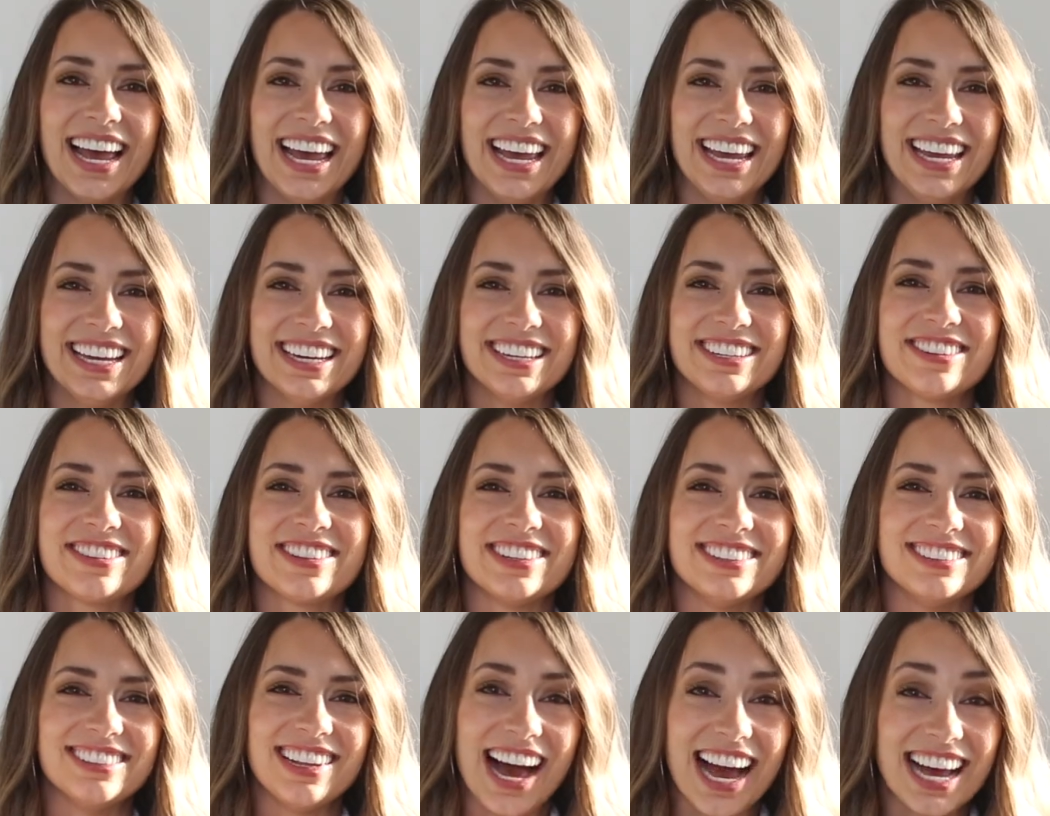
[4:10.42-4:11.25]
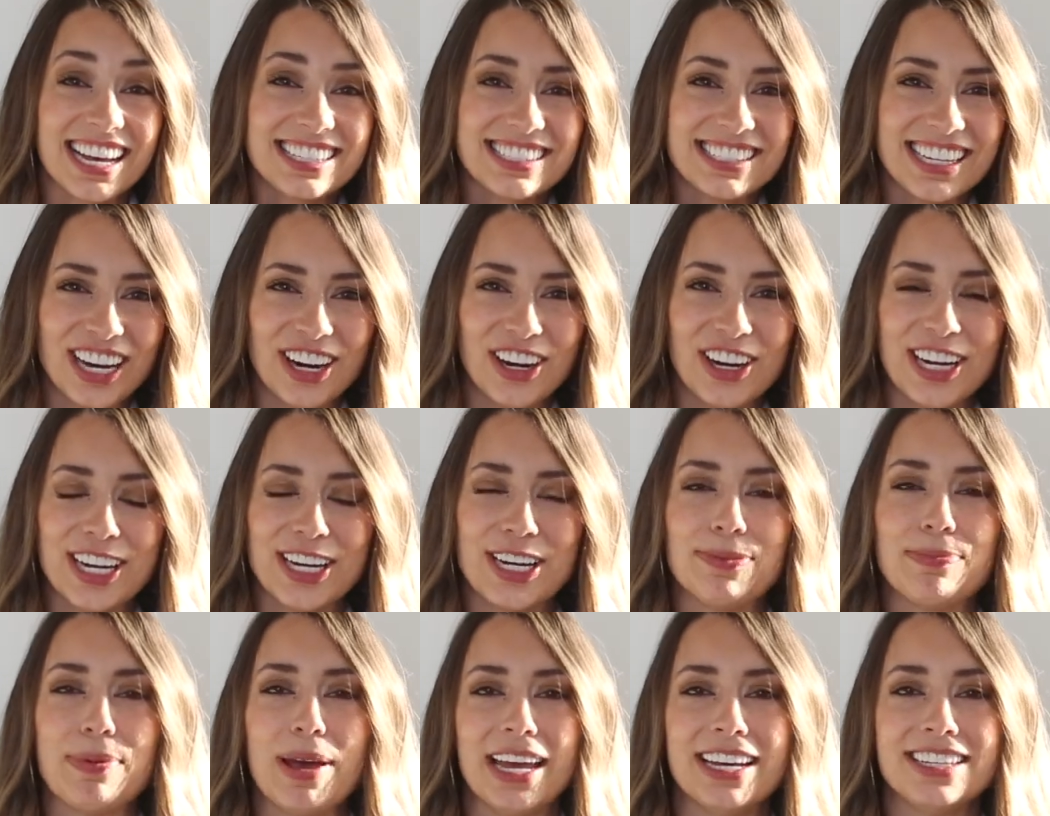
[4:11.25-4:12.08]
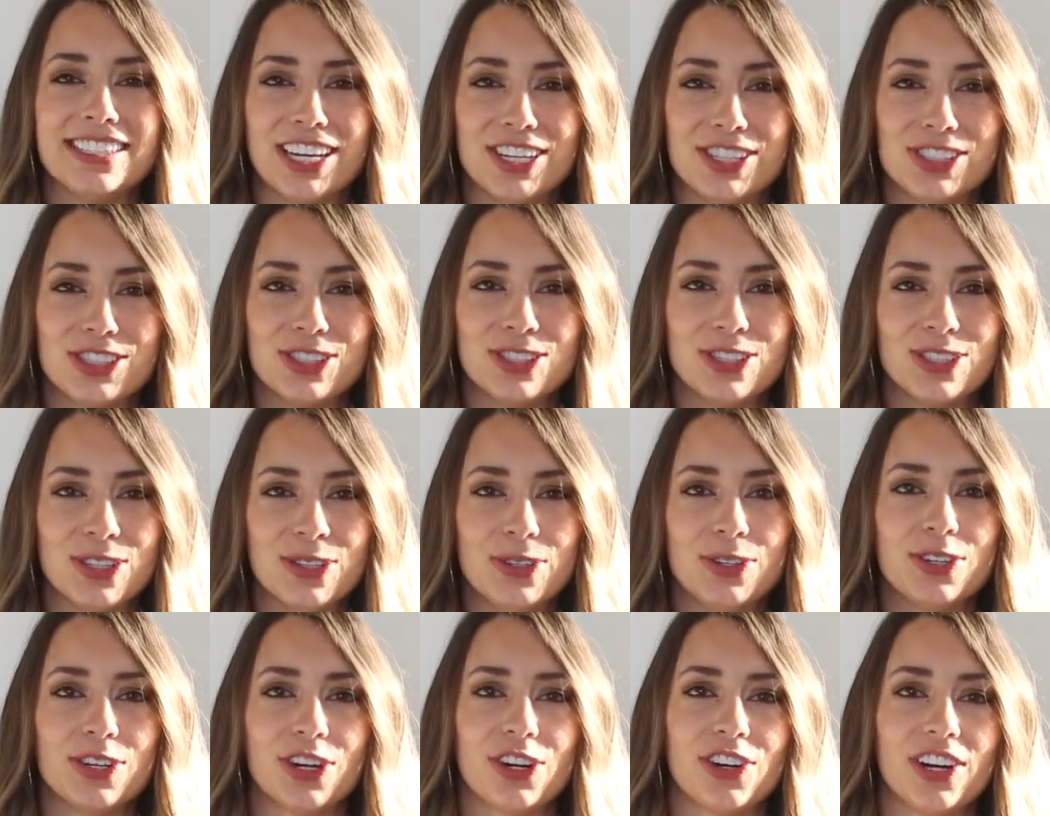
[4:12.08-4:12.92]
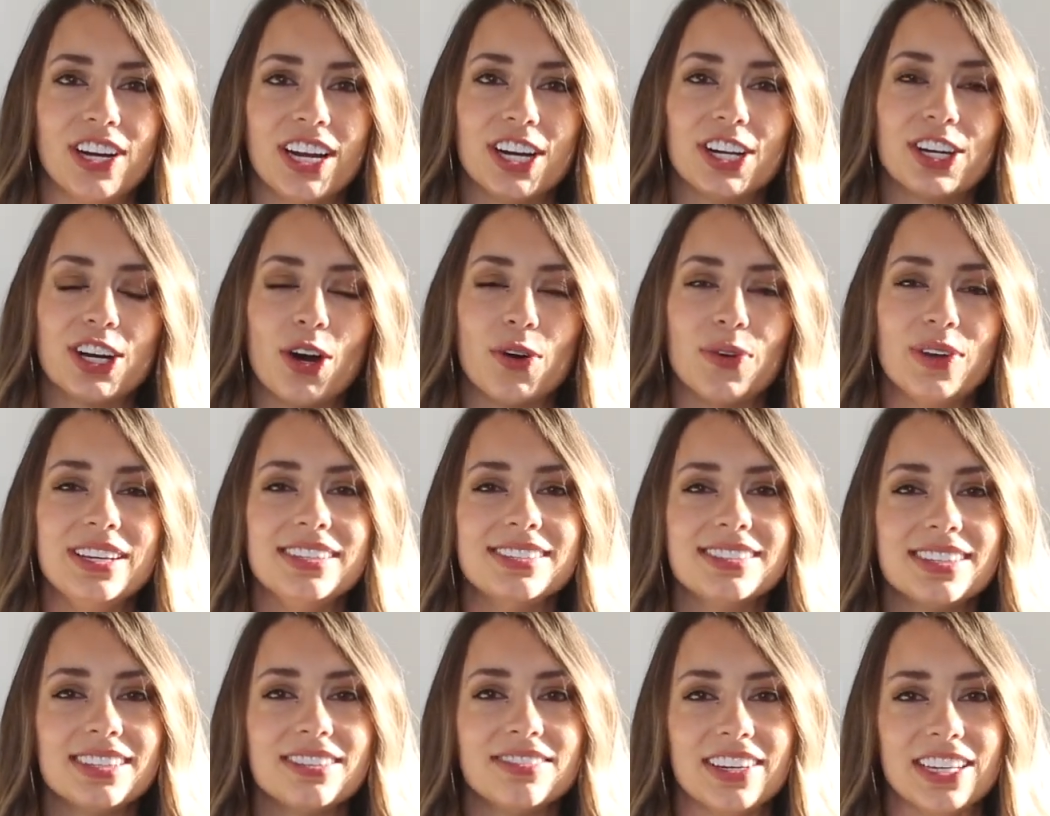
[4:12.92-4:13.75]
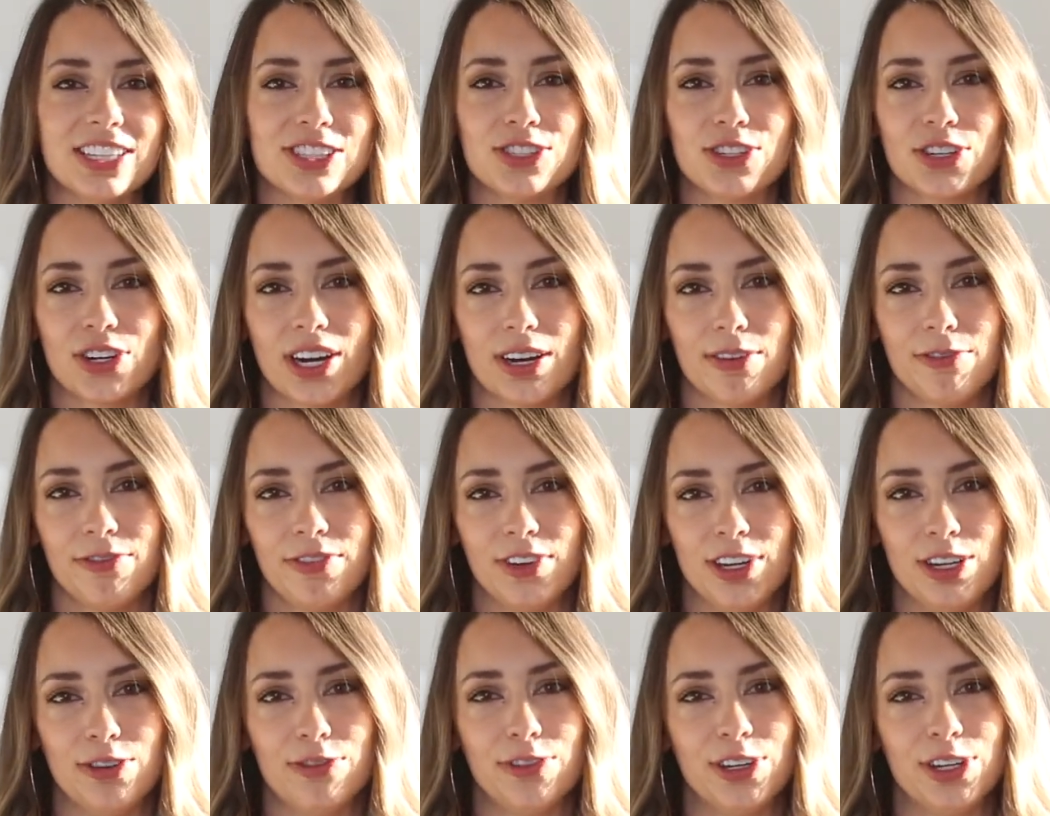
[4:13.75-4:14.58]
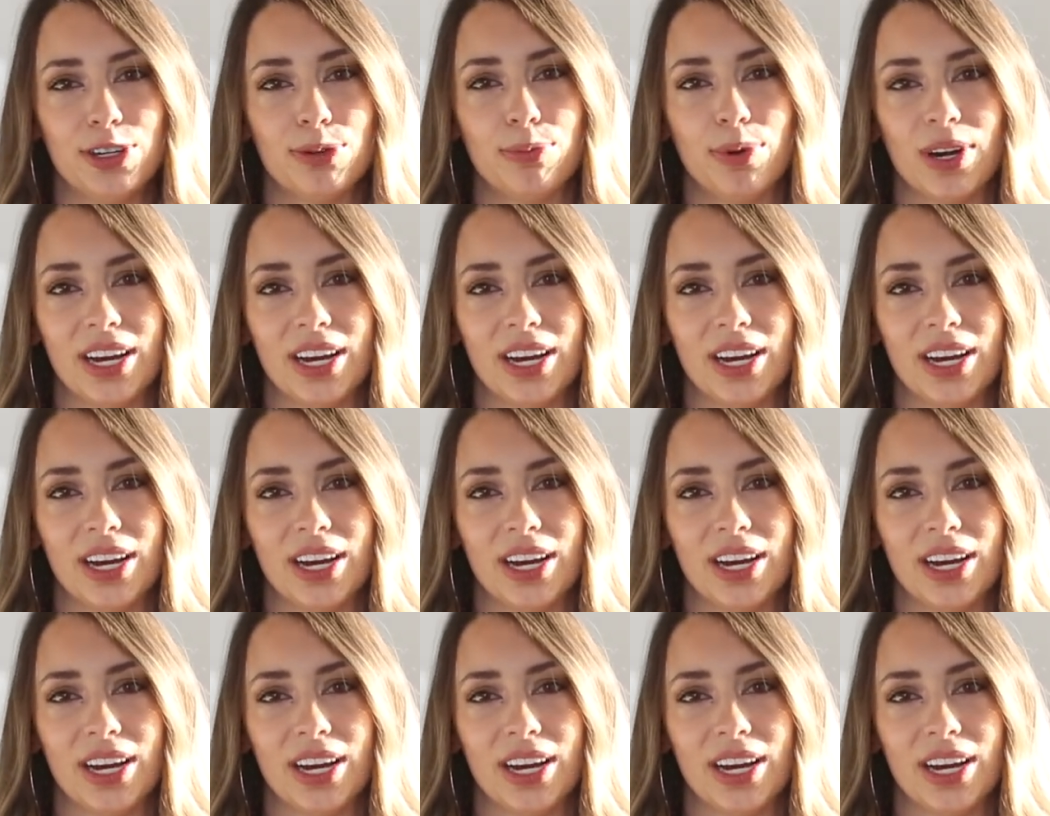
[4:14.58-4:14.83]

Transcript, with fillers: And the last area to pay attention to create a cohesive Instagram feed for your